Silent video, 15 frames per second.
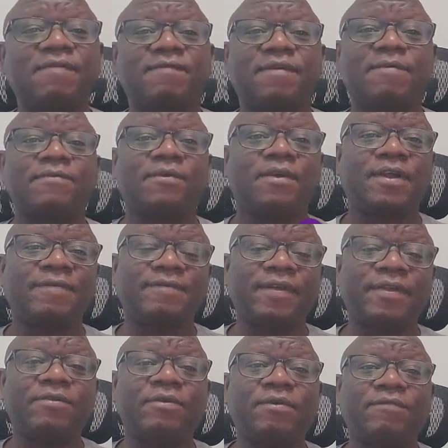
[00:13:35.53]
from your
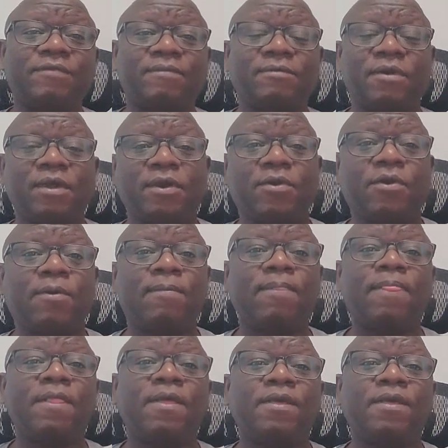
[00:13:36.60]
revenue or from your income,